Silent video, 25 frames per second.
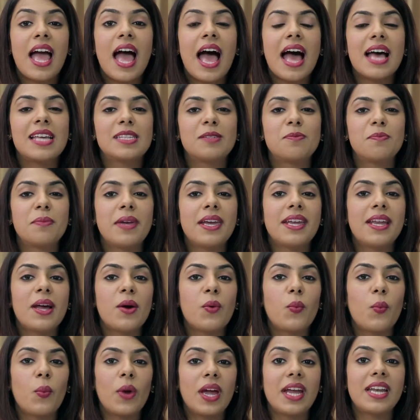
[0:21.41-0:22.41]
has made our
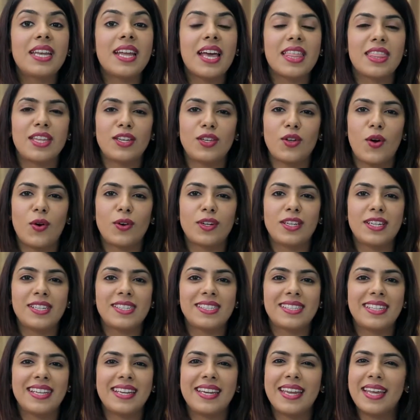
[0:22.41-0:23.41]
wait at the
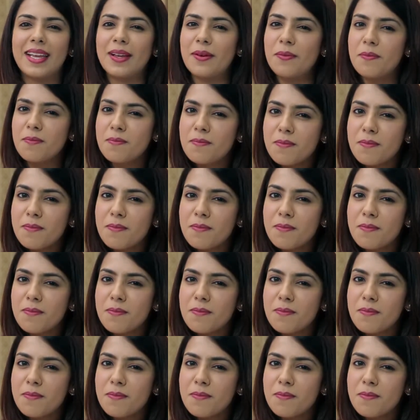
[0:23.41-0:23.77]
doctor's clinic